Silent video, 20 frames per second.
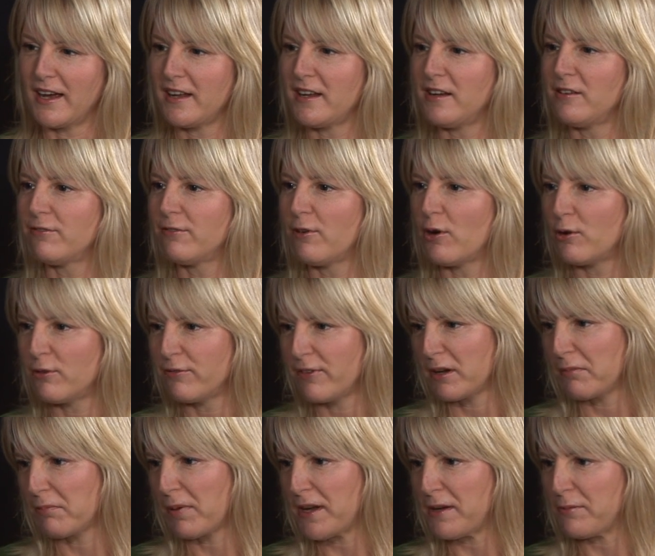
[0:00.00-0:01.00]

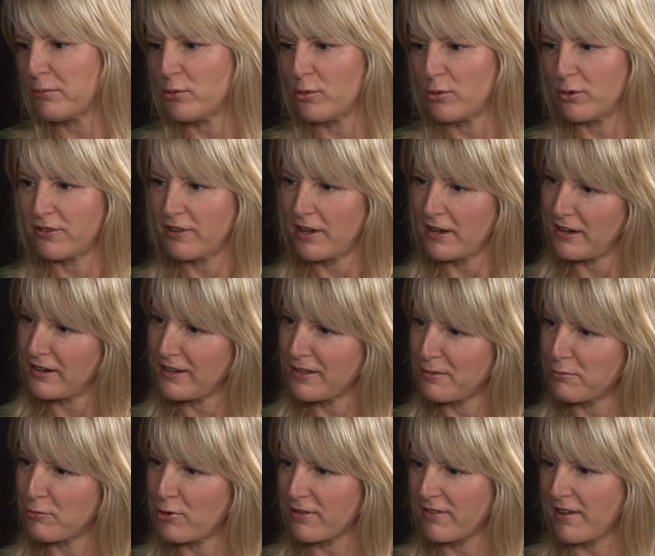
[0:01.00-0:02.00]
Involving people, telling
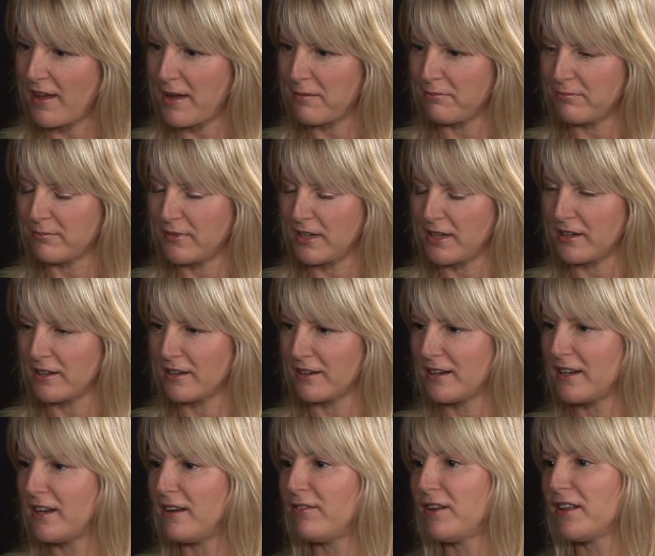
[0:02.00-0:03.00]
them what's happening,
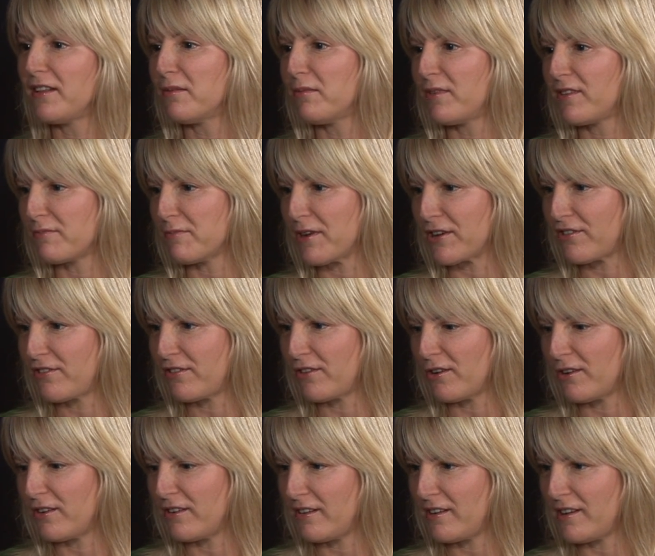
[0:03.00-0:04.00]
giving them as much
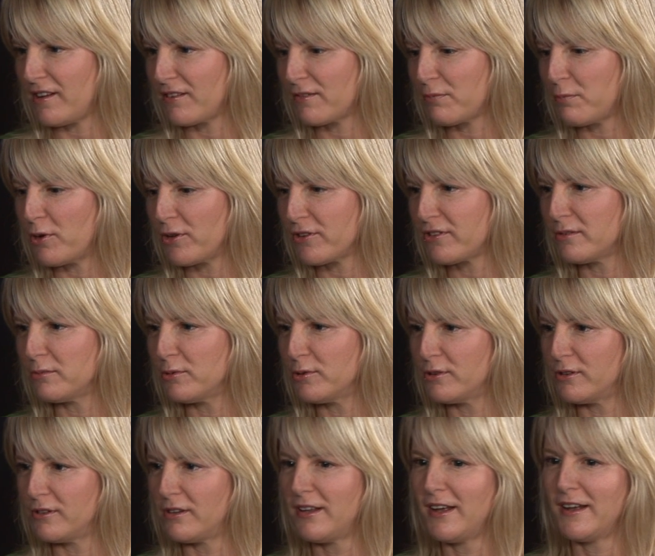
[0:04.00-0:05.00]
certainty as
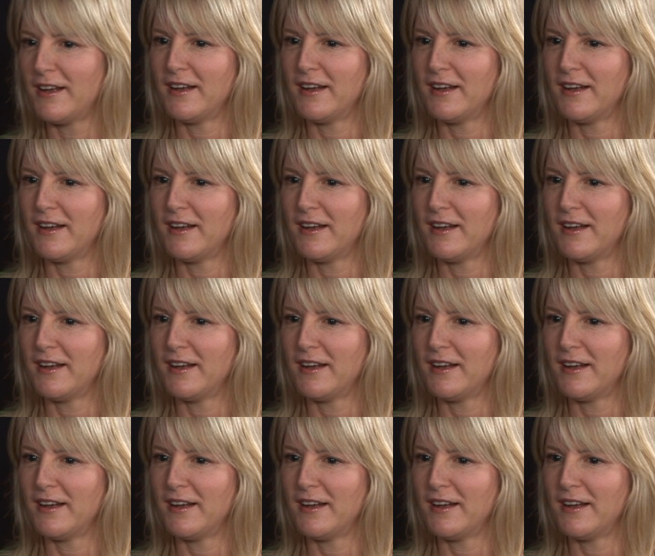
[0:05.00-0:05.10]
possible,